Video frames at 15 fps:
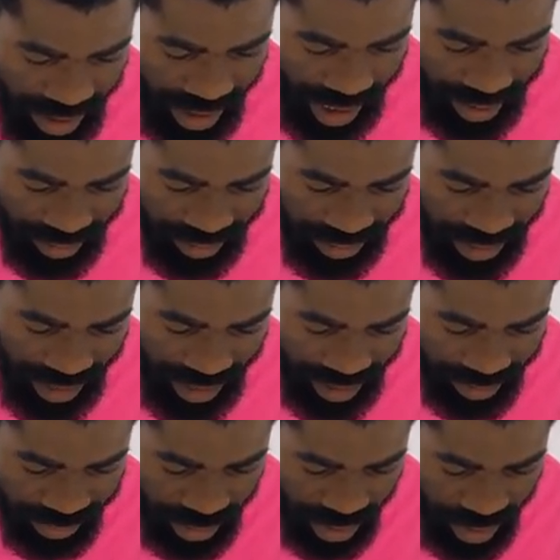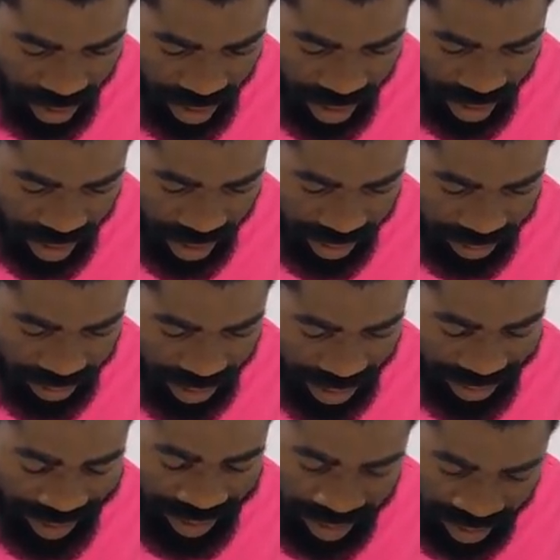and the answer as well is
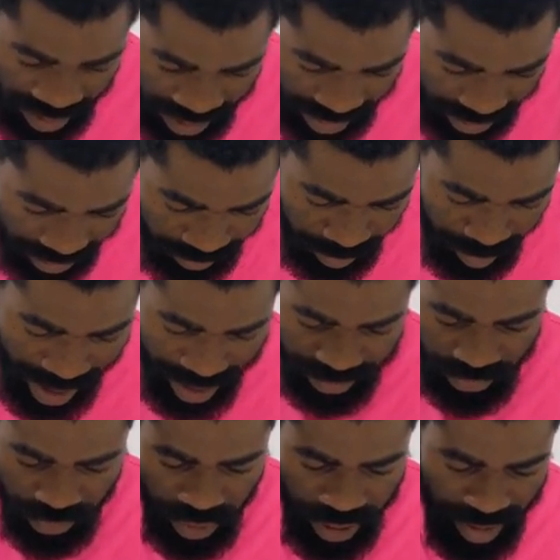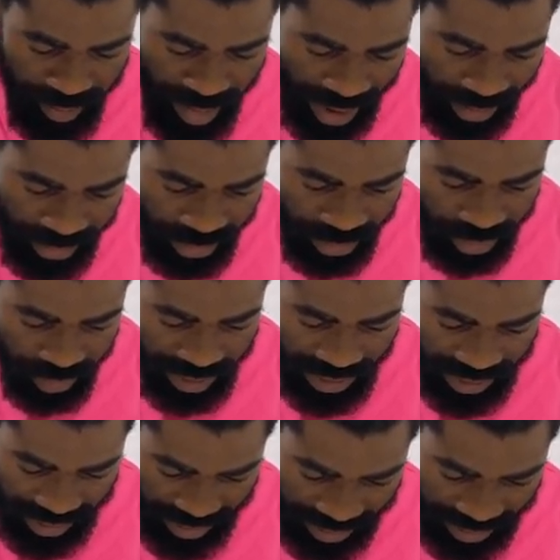at C. I'm scrolling back to question